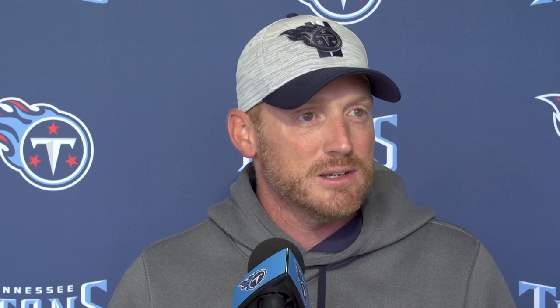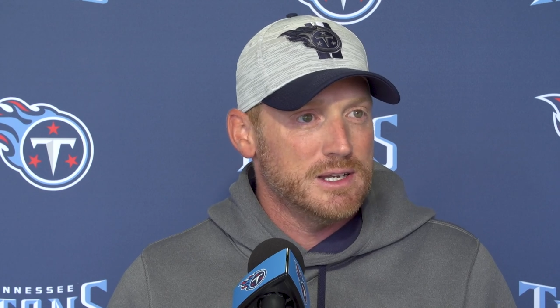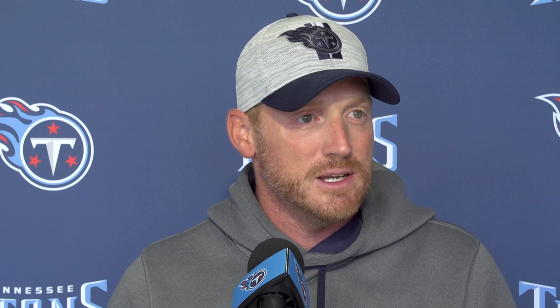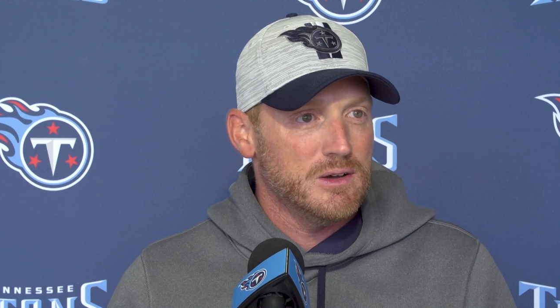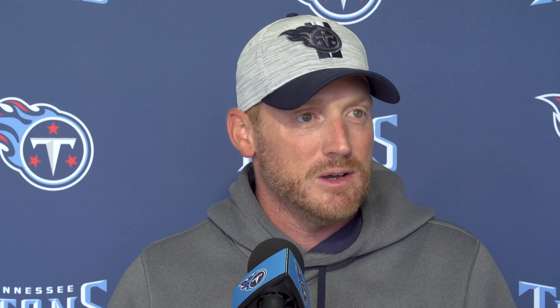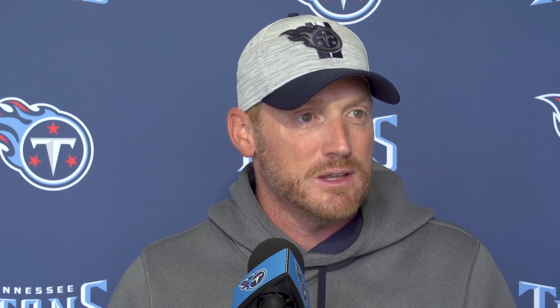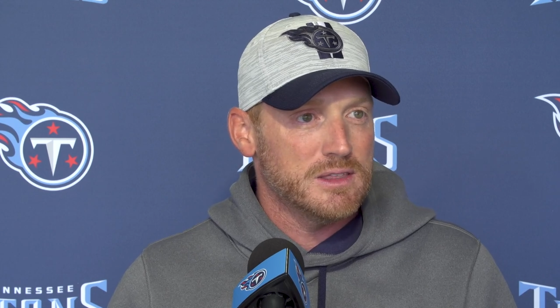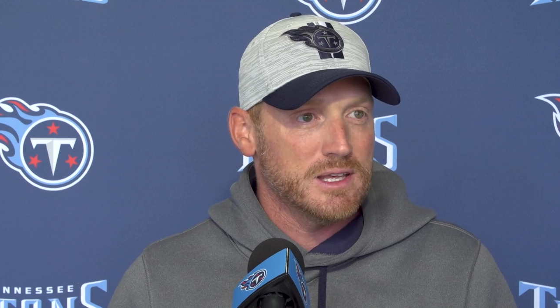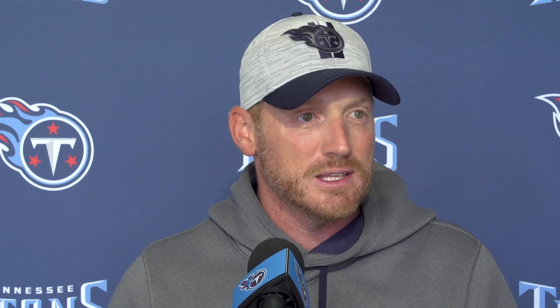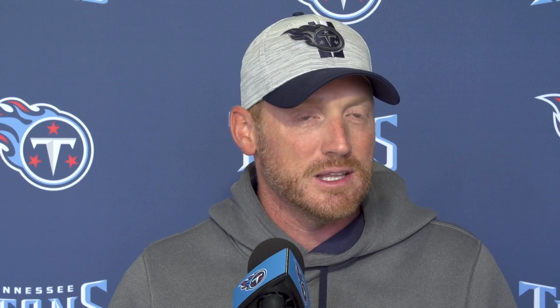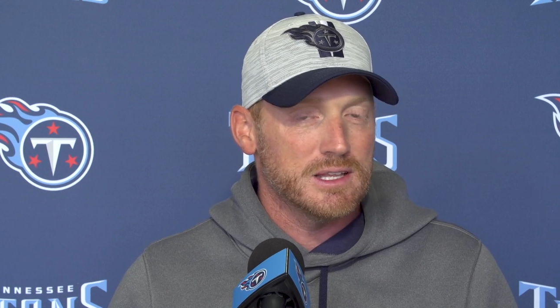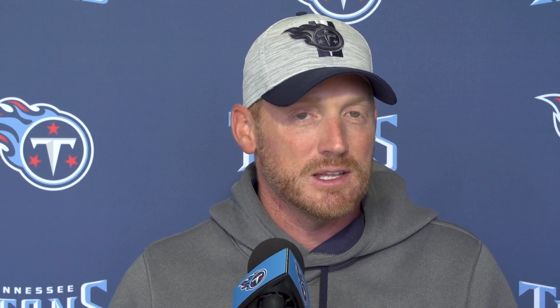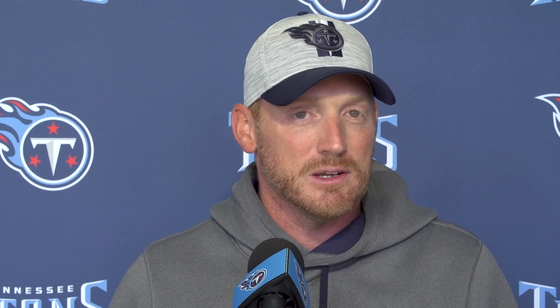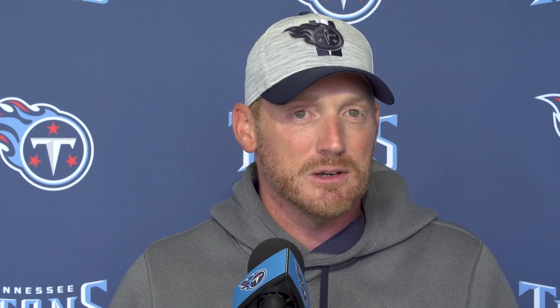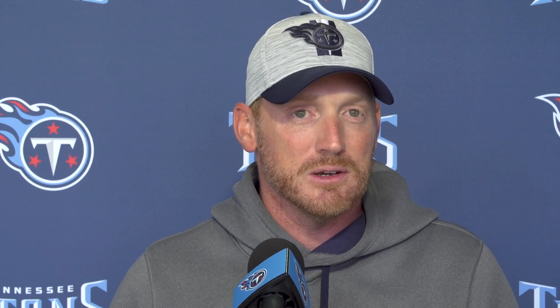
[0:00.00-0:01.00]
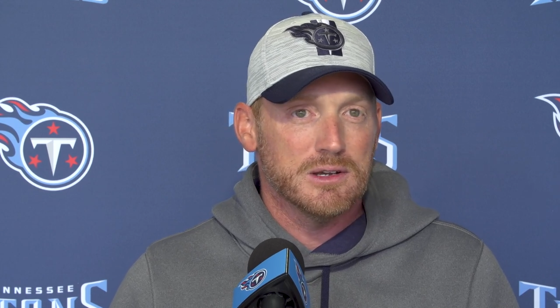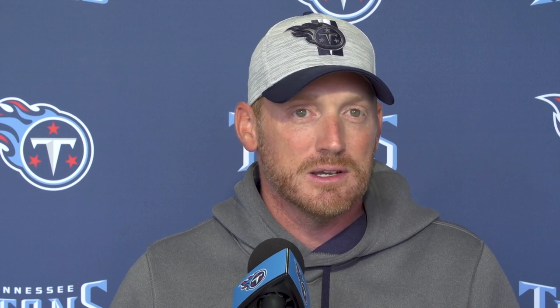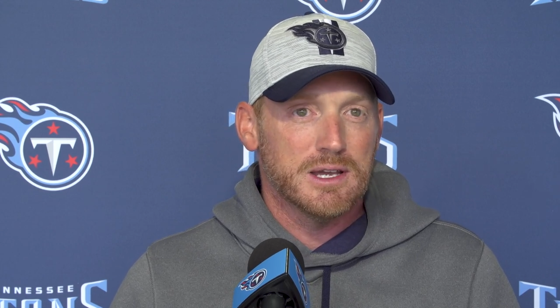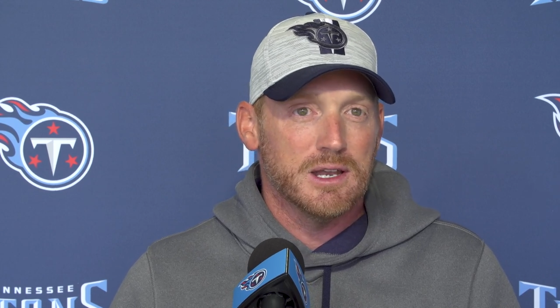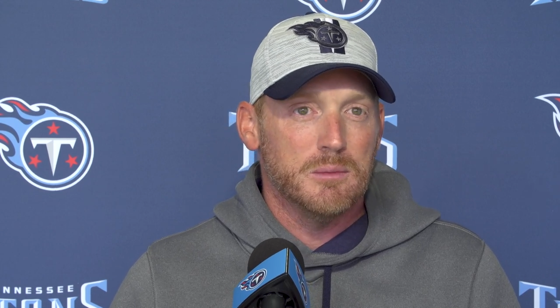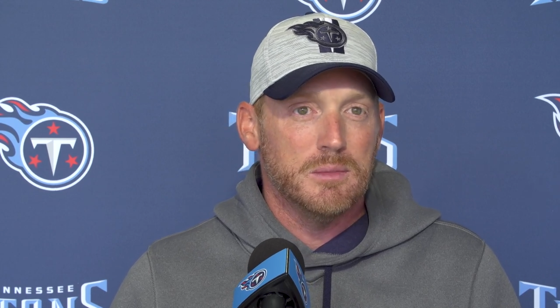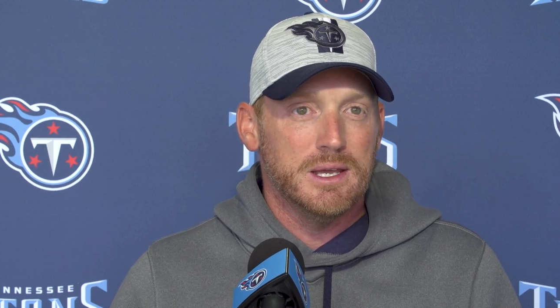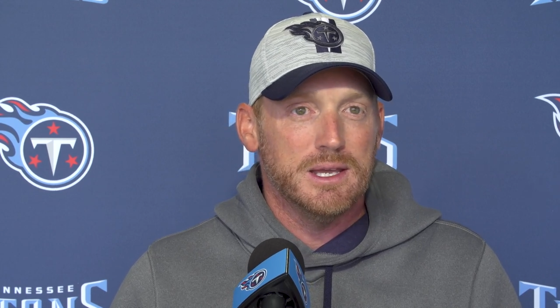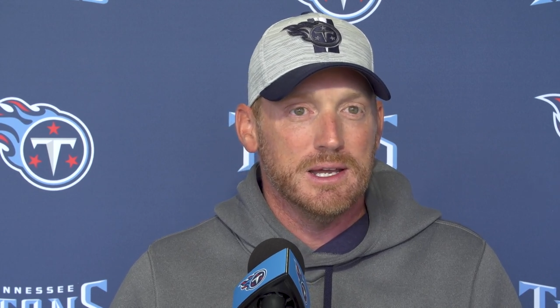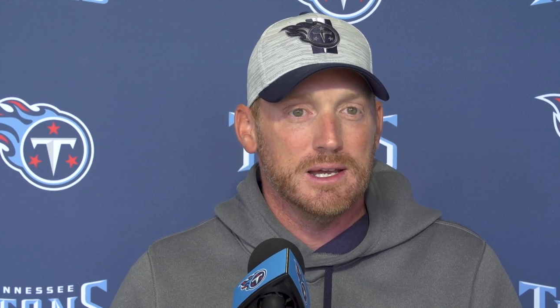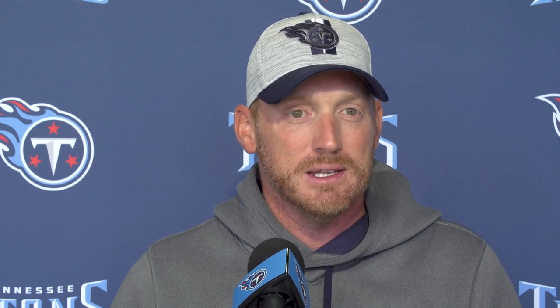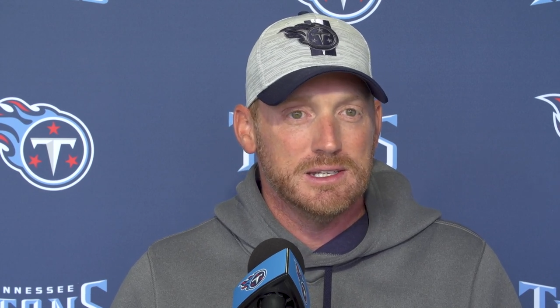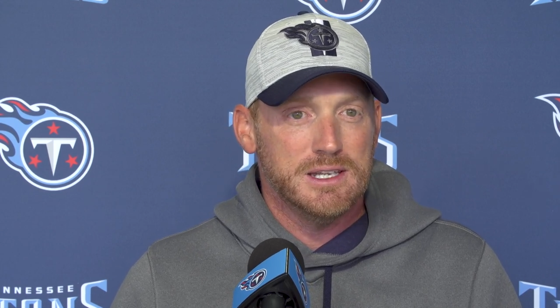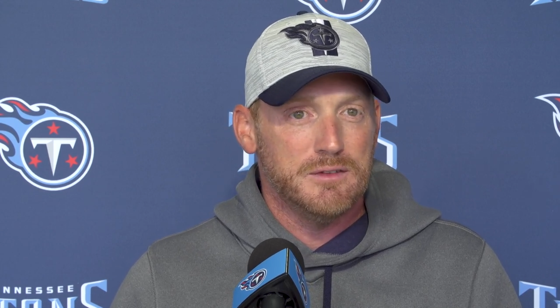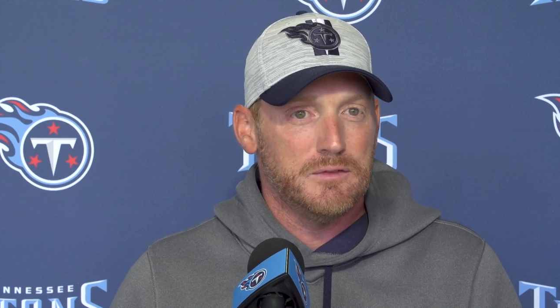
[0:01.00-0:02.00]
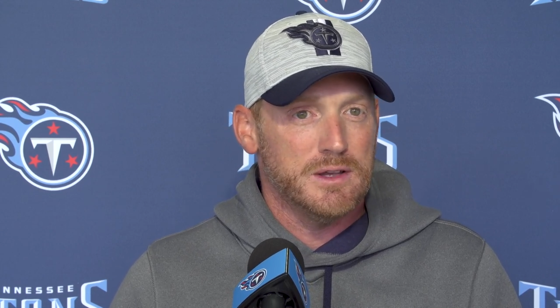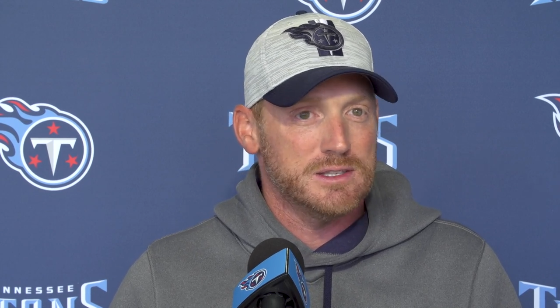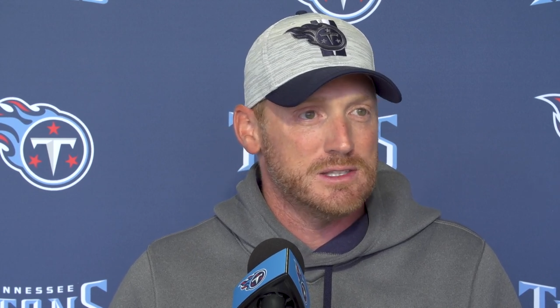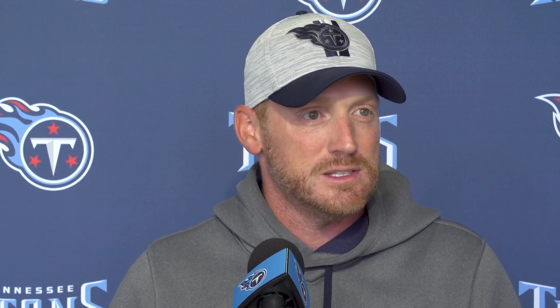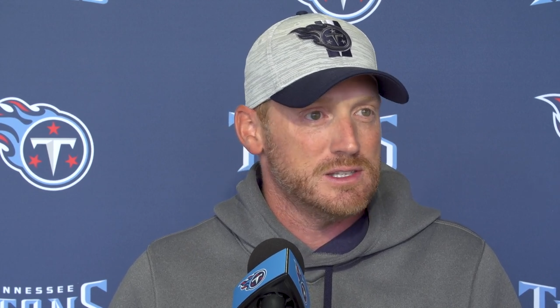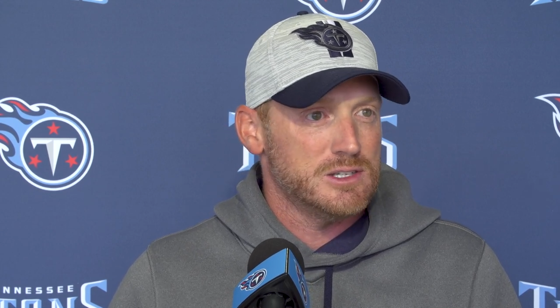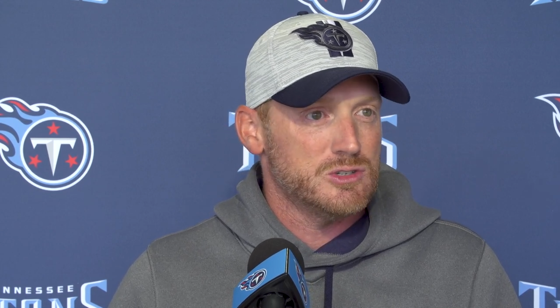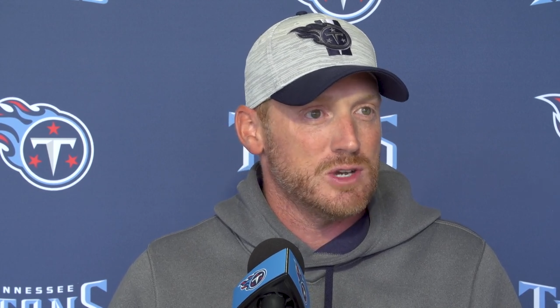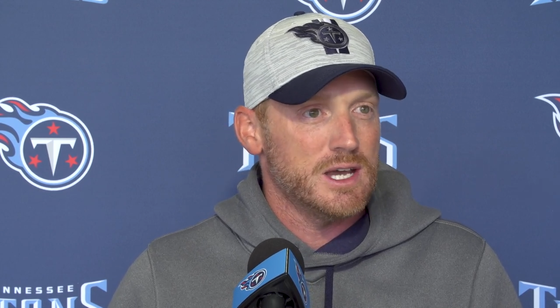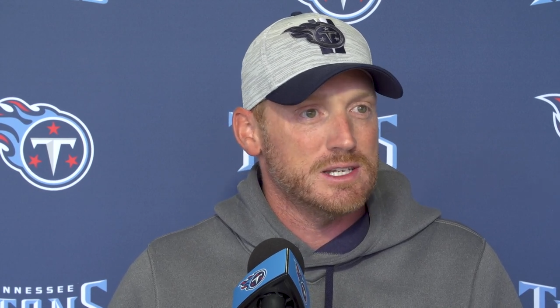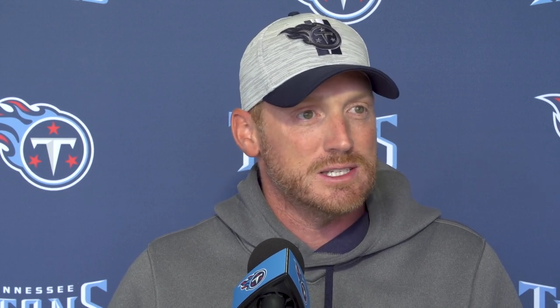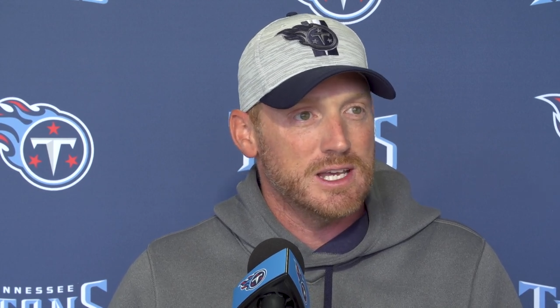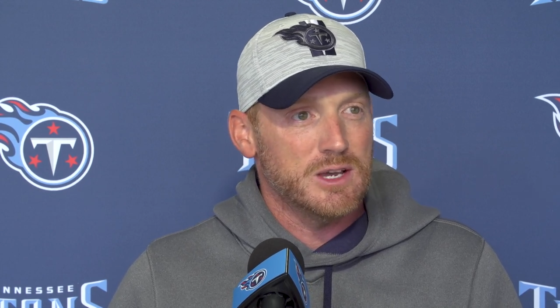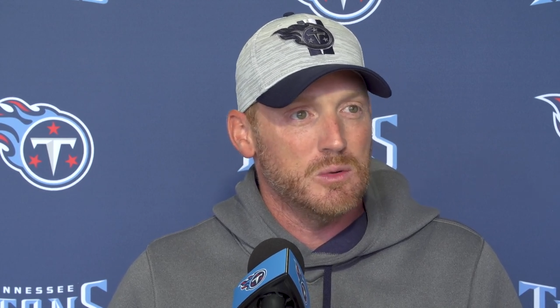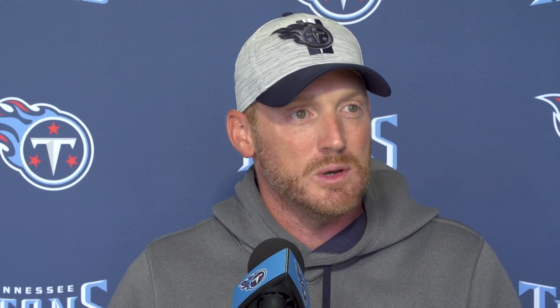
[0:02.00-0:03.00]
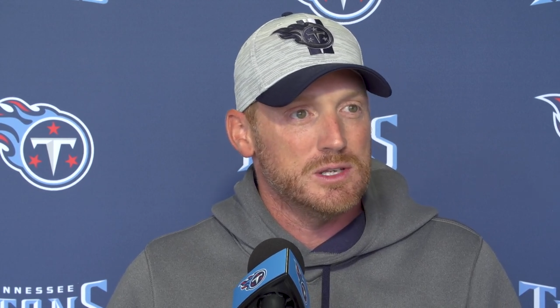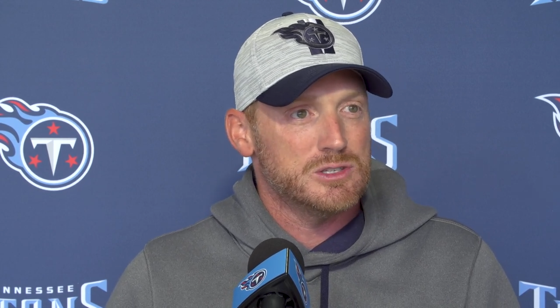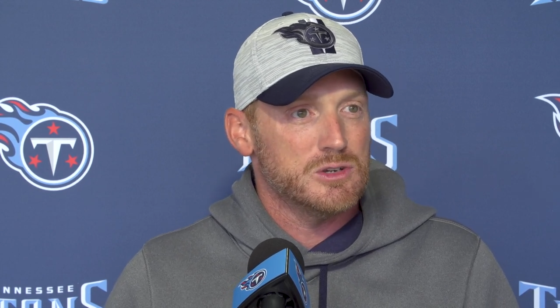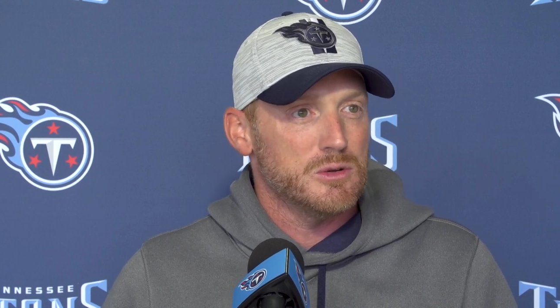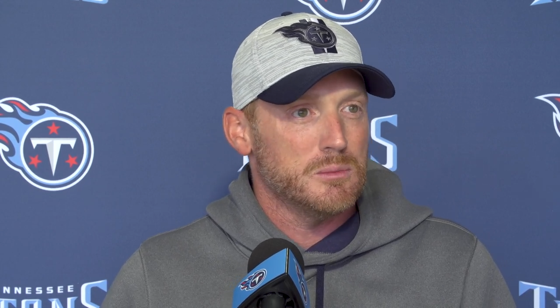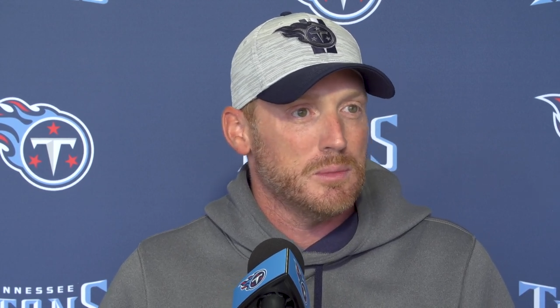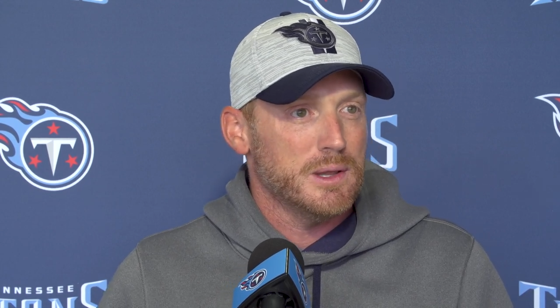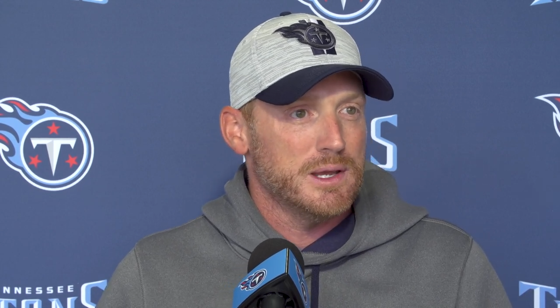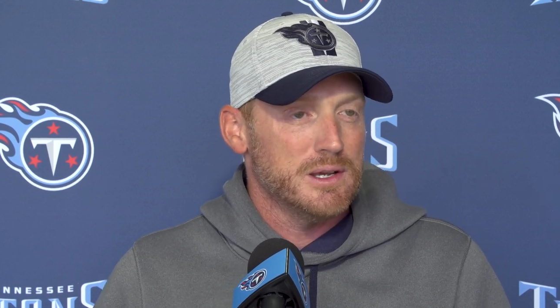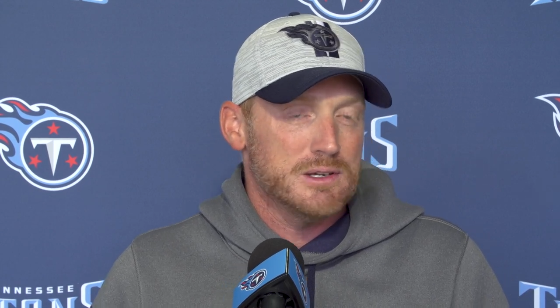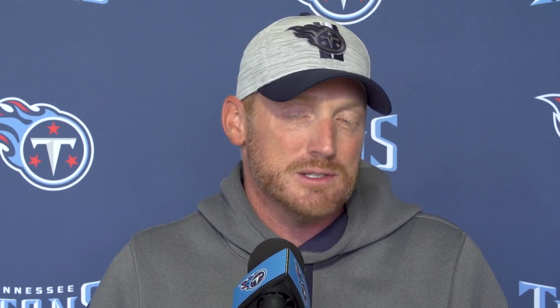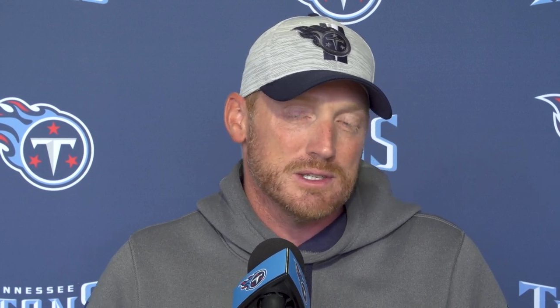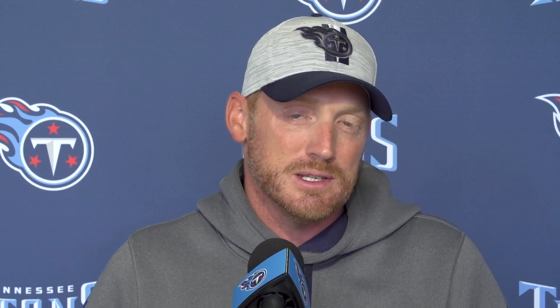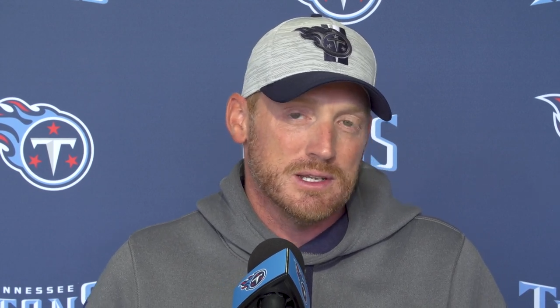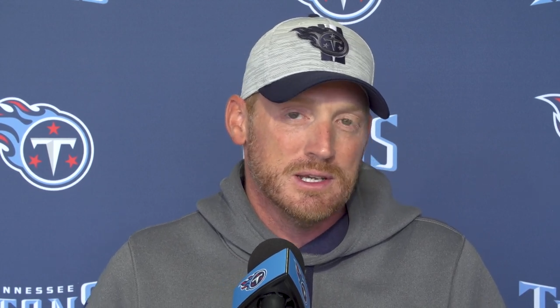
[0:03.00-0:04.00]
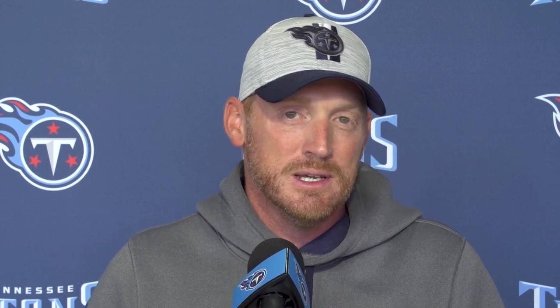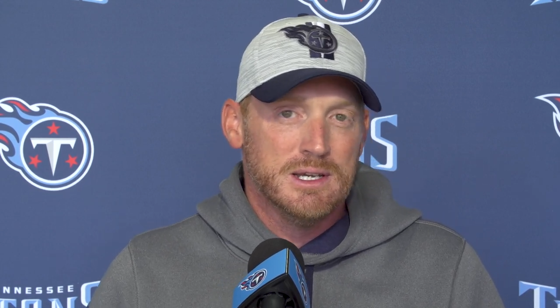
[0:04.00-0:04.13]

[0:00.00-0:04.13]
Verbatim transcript: You know, I think that there are going to be defenses that try to take away certain players, and